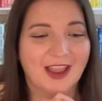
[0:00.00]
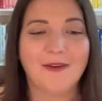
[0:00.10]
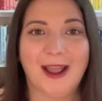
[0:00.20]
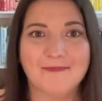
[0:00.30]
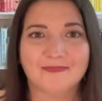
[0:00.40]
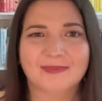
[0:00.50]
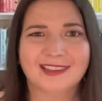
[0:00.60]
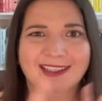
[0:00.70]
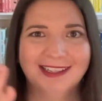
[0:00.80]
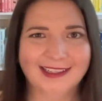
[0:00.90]
Okay,
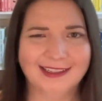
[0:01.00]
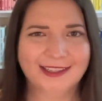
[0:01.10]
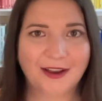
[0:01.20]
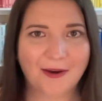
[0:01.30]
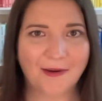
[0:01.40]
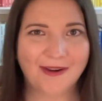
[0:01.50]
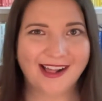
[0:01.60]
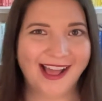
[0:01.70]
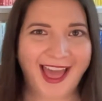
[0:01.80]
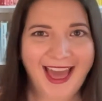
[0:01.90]
so
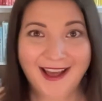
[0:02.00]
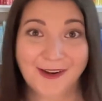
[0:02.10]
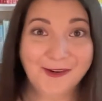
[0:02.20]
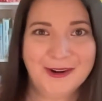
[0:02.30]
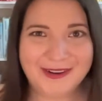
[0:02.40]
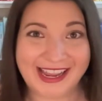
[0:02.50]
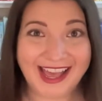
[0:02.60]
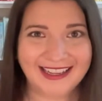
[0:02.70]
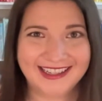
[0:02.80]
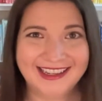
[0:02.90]
what do we
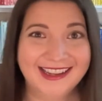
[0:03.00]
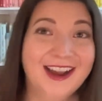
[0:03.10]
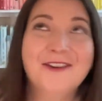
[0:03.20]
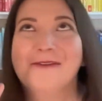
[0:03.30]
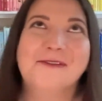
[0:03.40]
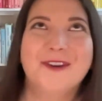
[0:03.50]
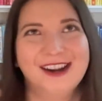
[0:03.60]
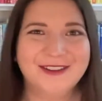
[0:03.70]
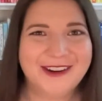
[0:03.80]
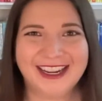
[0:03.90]
get?
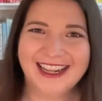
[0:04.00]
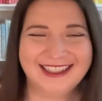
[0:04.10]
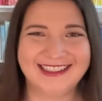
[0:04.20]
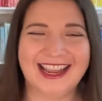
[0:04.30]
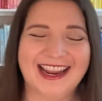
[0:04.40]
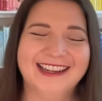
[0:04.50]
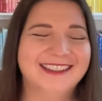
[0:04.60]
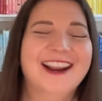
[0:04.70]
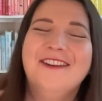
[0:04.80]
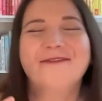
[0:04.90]
What do we get,
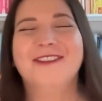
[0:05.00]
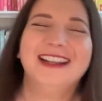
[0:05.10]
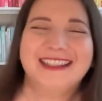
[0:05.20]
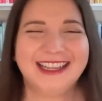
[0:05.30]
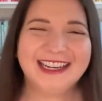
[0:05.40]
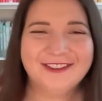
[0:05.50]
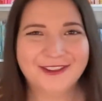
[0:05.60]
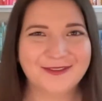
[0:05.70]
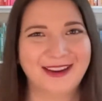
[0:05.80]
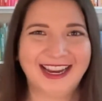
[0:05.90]
Sage? What's in it
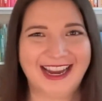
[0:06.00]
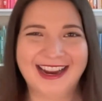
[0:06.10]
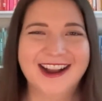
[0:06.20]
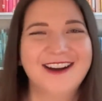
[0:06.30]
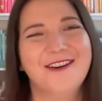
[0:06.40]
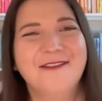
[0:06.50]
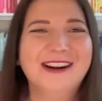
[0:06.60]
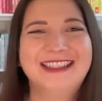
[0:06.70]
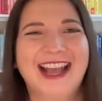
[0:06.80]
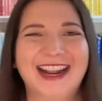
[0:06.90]
for me?
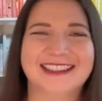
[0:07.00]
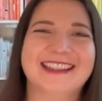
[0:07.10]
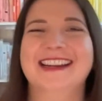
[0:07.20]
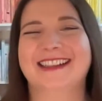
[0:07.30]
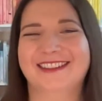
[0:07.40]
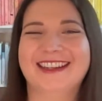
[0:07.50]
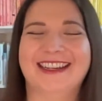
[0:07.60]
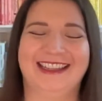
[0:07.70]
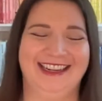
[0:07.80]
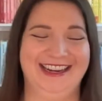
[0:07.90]
What's actually
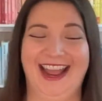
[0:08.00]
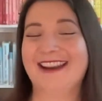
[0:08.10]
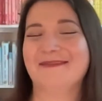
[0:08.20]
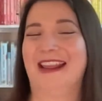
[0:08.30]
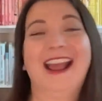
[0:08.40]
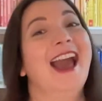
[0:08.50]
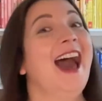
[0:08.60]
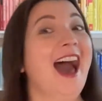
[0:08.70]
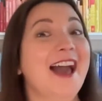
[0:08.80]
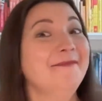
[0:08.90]
included in the Academy?
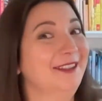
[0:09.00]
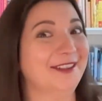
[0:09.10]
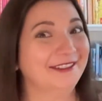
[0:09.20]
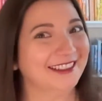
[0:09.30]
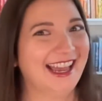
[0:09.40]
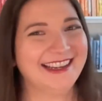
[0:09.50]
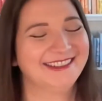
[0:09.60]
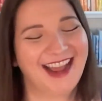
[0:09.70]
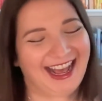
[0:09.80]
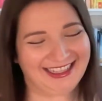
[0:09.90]
I'm so glad
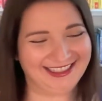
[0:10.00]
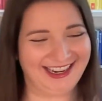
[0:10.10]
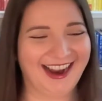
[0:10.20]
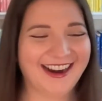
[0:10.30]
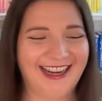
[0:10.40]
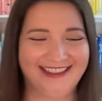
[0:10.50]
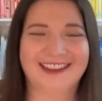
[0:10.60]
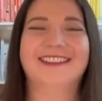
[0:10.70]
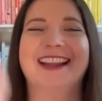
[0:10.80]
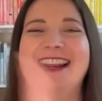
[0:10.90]
you asked. All right,
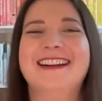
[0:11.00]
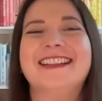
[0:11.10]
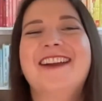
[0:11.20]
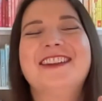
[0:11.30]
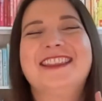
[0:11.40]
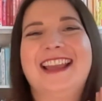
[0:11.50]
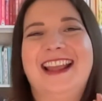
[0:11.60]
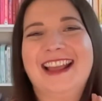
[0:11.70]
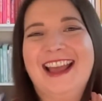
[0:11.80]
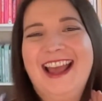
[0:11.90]
so here's
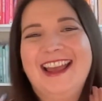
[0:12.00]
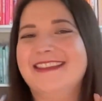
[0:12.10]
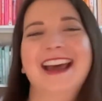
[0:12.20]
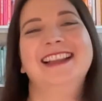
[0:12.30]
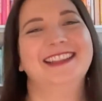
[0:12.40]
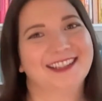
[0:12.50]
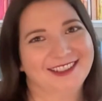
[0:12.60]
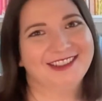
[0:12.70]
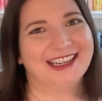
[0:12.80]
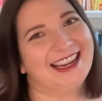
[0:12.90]
everything that is
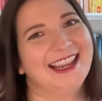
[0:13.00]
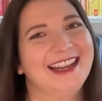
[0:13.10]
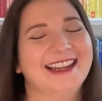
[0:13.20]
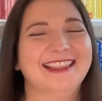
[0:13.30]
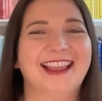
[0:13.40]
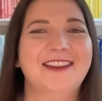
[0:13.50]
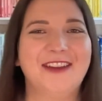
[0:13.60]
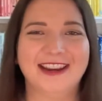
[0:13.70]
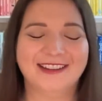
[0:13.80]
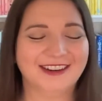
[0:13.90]
included in Life
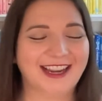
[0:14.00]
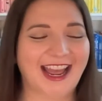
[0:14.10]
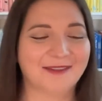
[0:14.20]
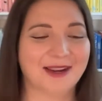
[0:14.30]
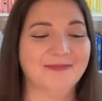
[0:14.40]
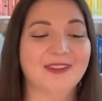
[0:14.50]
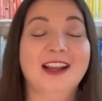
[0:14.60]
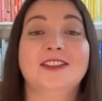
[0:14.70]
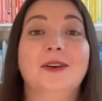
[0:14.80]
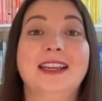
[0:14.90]
Editor Academy.
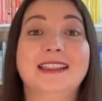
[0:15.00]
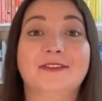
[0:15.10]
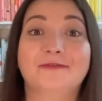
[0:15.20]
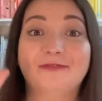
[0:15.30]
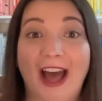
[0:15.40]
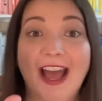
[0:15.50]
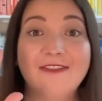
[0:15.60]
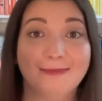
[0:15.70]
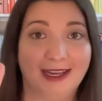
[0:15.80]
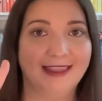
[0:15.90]
So it is a
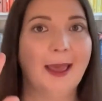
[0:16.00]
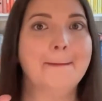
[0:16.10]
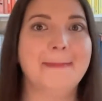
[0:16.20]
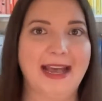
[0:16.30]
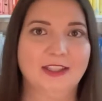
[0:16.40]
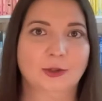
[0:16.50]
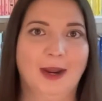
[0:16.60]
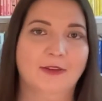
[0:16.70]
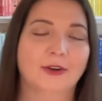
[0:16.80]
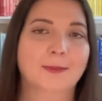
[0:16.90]
5-month
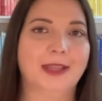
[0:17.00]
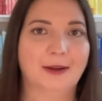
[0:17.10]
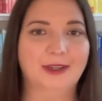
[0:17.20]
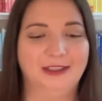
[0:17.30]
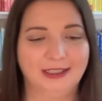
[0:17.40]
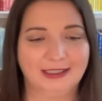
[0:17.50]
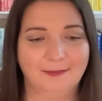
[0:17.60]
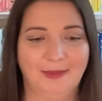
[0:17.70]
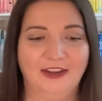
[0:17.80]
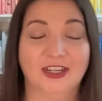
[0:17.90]
mastermind group, like we just
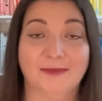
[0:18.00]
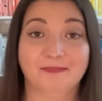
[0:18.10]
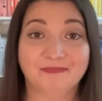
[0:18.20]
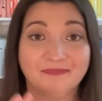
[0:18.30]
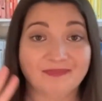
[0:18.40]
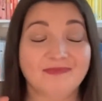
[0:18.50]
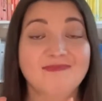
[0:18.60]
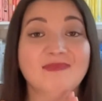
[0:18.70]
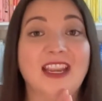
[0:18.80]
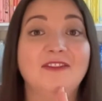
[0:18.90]
mentioned.
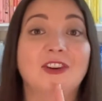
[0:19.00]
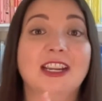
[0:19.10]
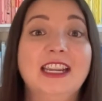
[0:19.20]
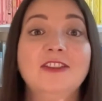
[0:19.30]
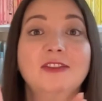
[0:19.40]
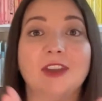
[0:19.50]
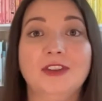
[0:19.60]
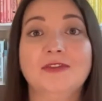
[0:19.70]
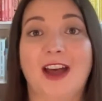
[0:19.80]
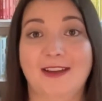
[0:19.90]
And for each of
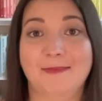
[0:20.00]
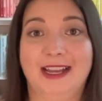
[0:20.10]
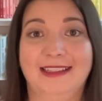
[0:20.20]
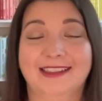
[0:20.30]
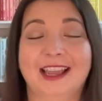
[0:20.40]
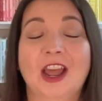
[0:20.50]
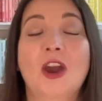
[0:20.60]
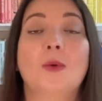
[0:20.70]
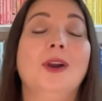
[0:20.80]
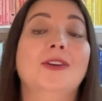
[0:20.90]
those 5 months,
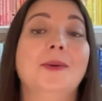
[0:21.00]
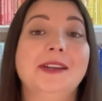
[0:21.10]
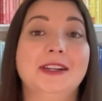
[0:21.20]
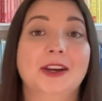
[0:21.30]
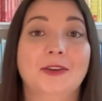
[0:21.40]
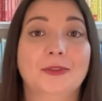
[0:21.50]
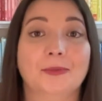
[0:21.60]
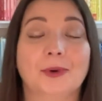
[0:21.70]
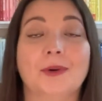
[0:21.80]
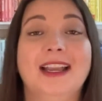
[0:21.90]
we're going to go
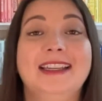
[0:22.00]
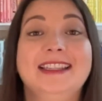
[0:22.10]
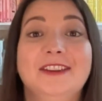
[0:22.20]
through a